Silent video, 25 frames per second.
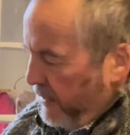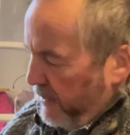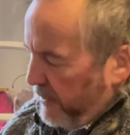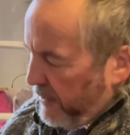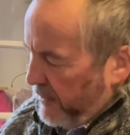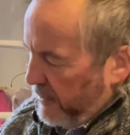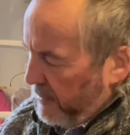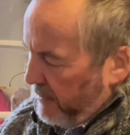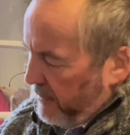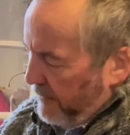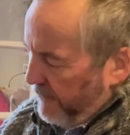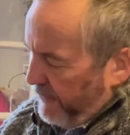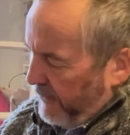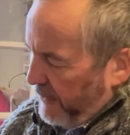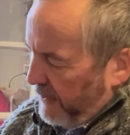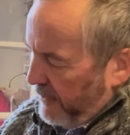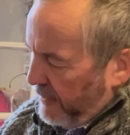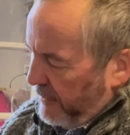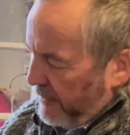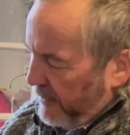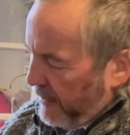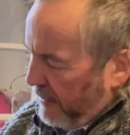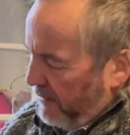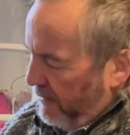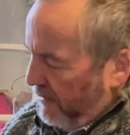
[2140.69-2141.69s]
So if I
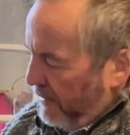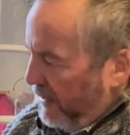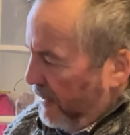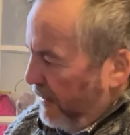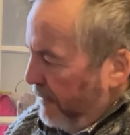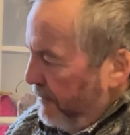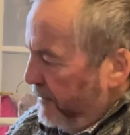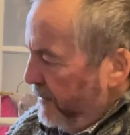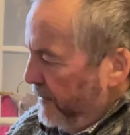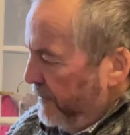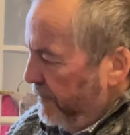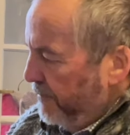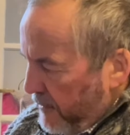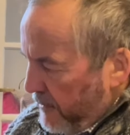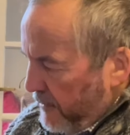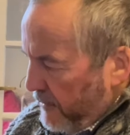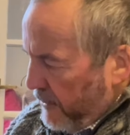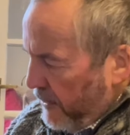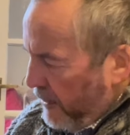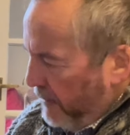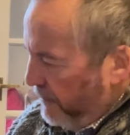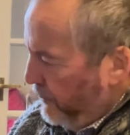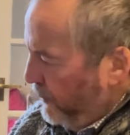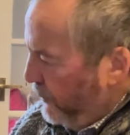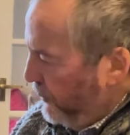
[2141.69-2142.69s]
go up
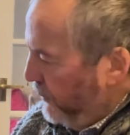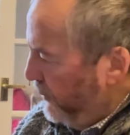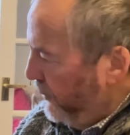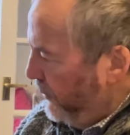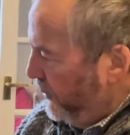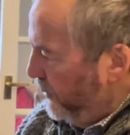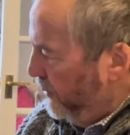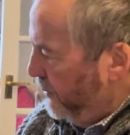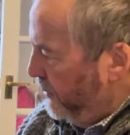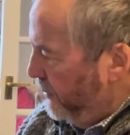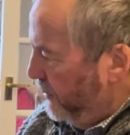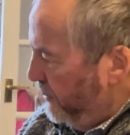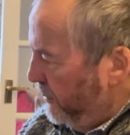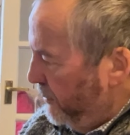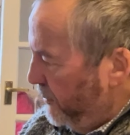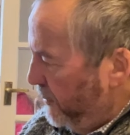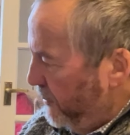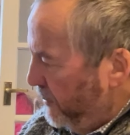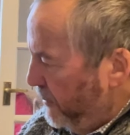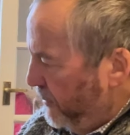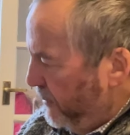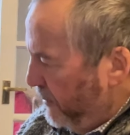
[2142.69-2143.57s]
W,